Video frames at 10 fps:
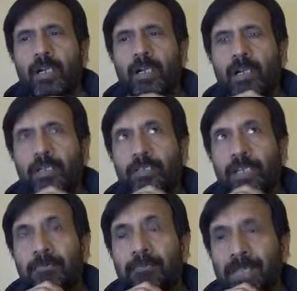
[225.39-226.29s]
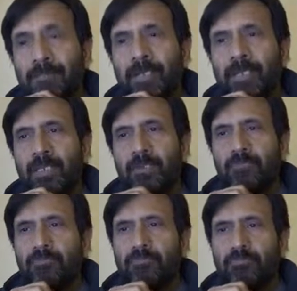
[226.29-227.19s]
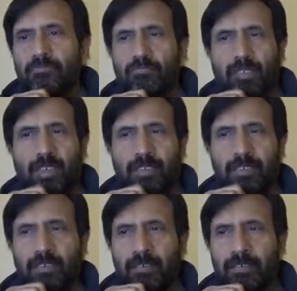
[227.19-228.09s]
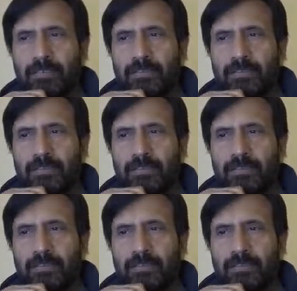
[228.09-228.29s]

uh, that may be like uh,